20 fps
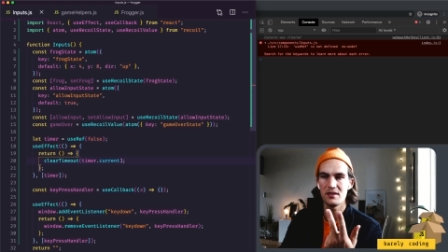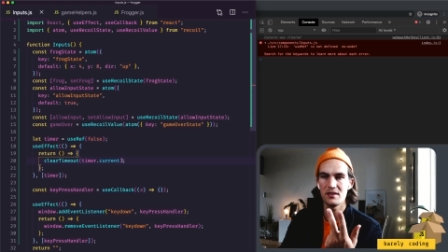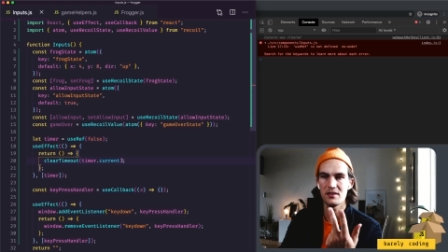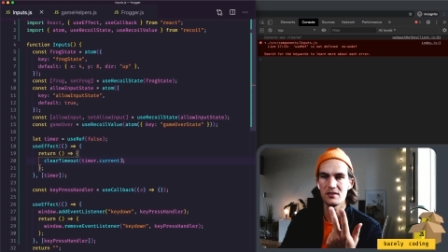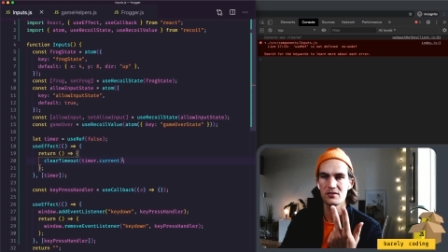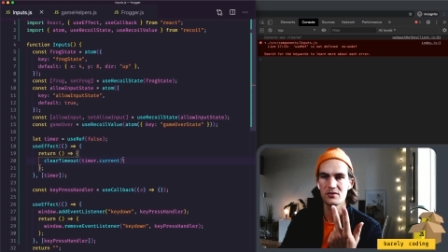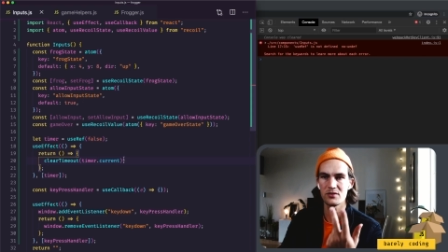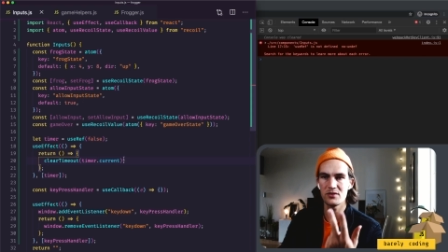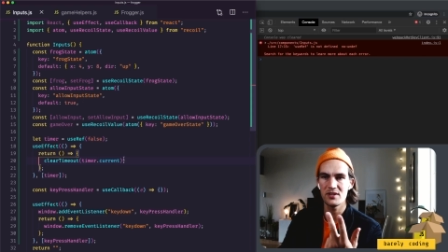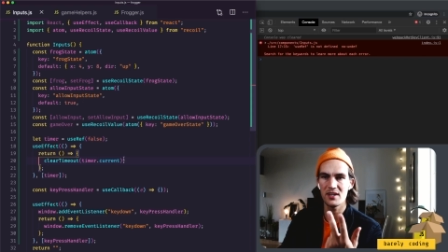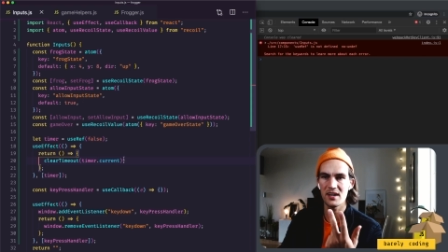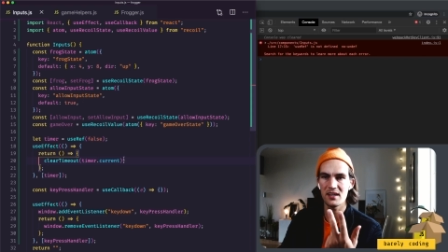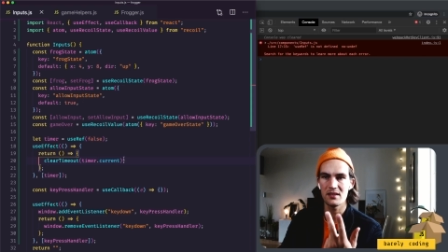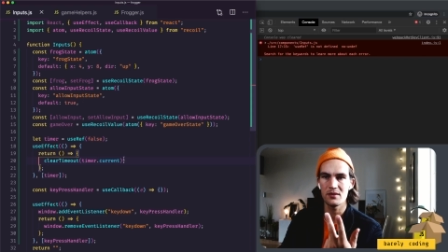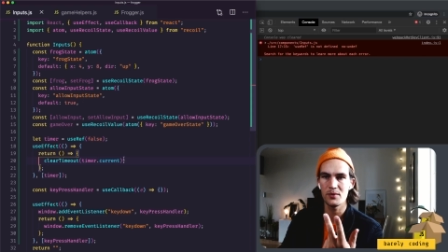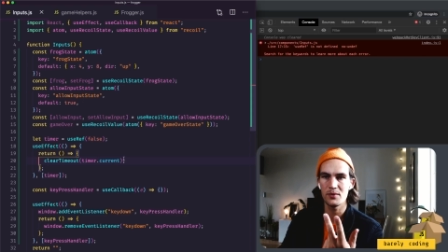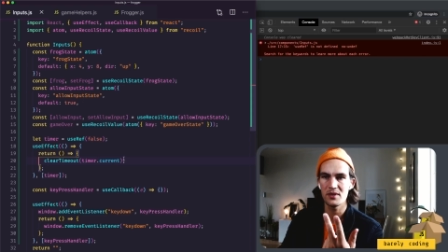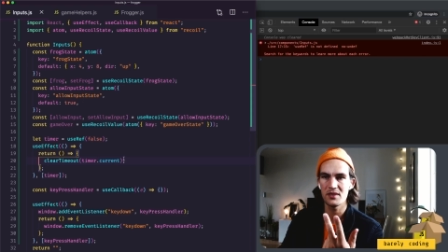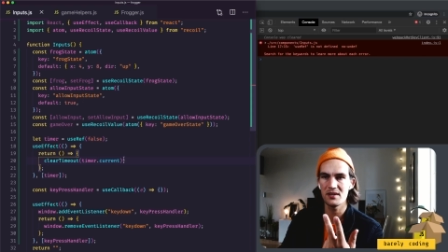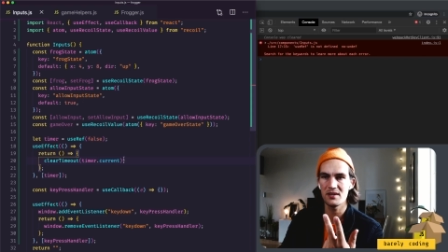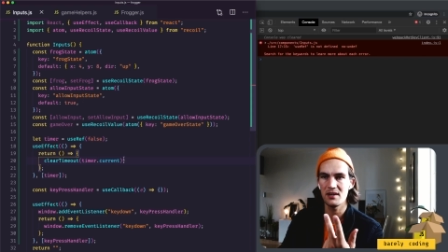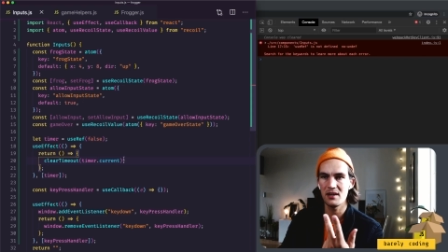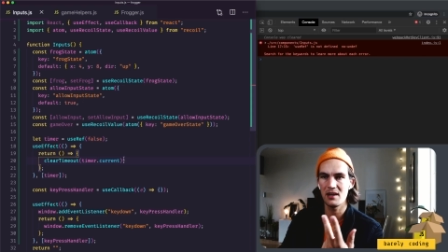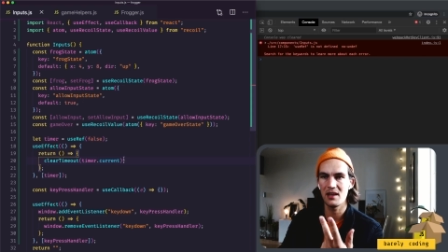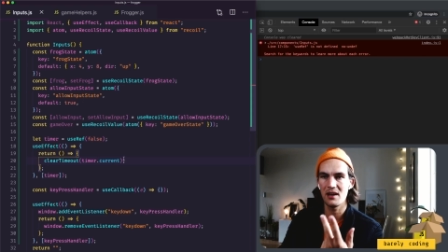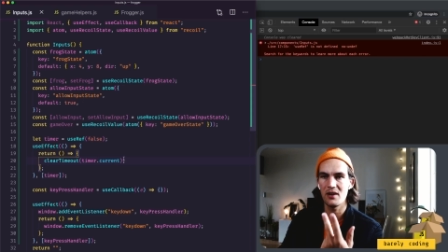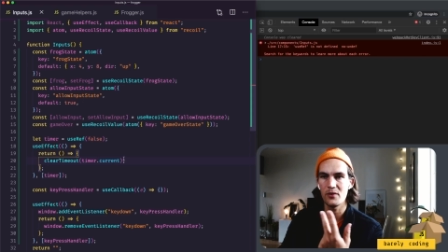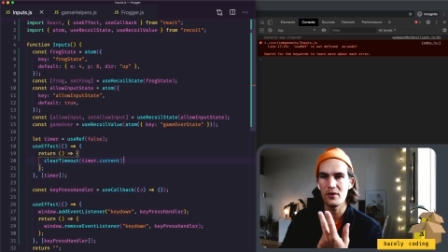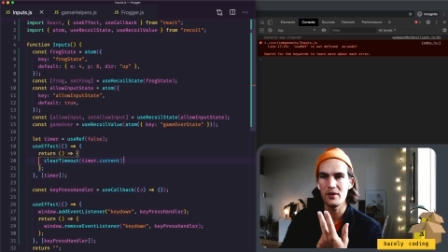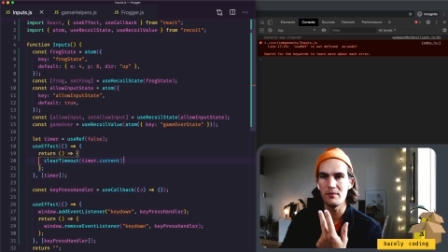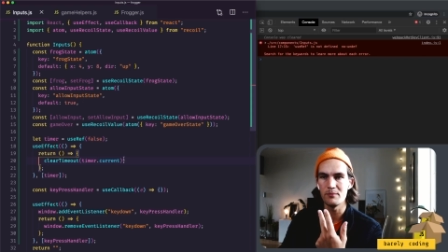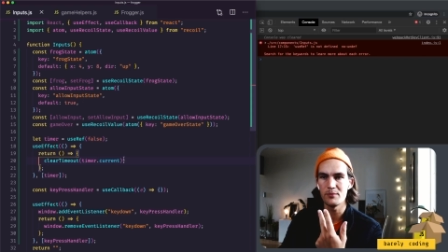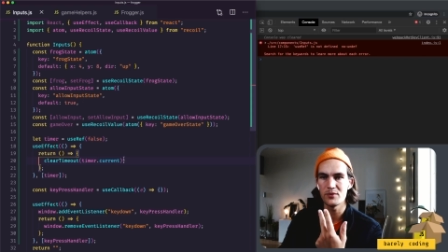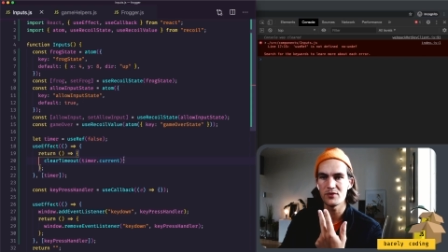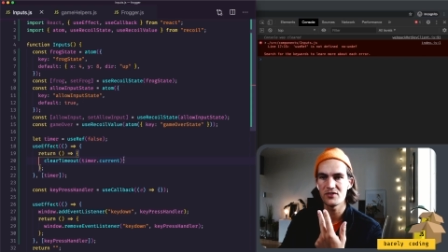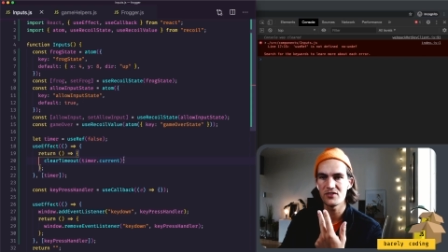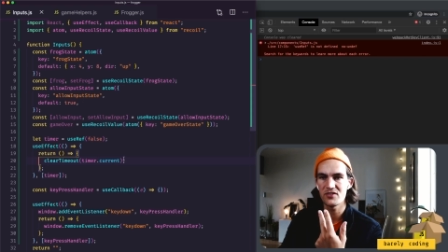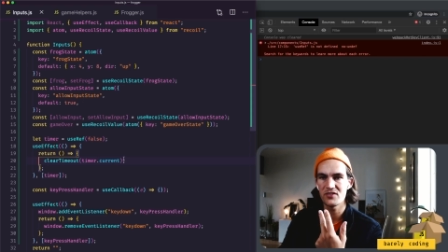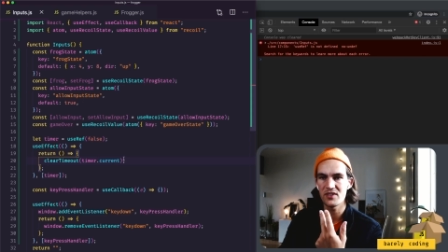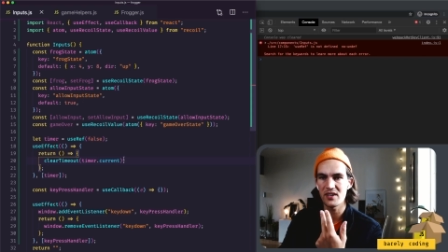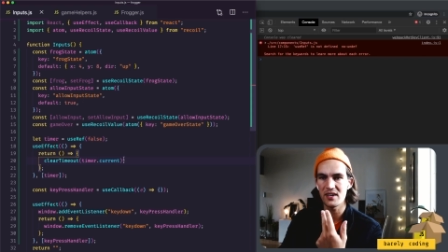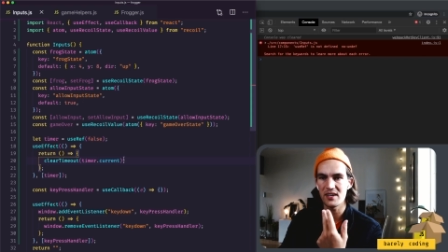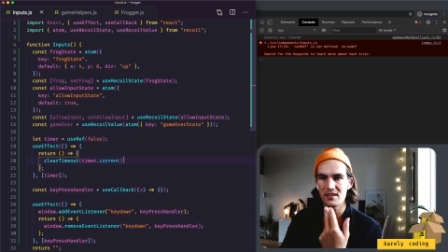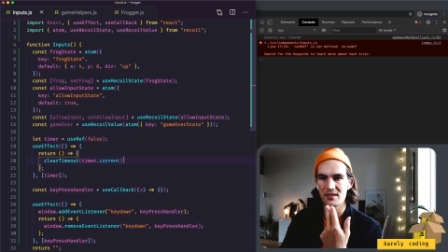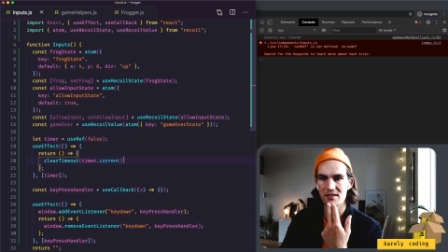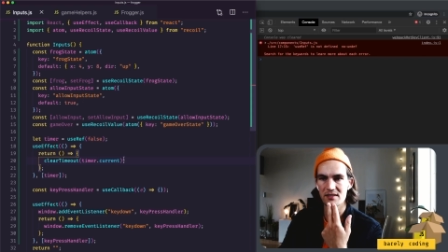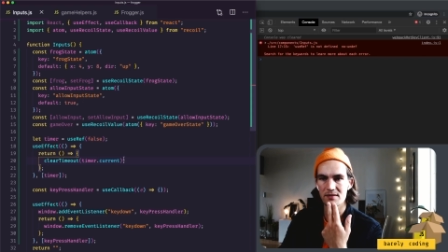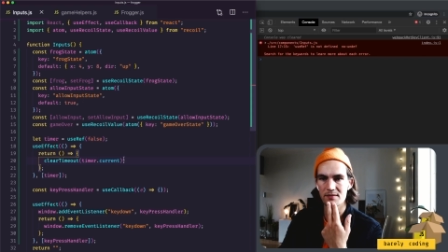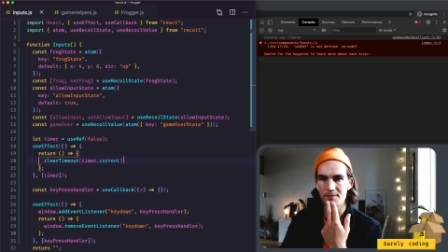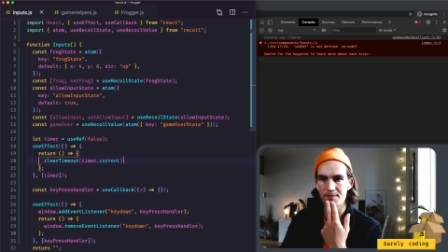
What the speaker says: together with the allow input state.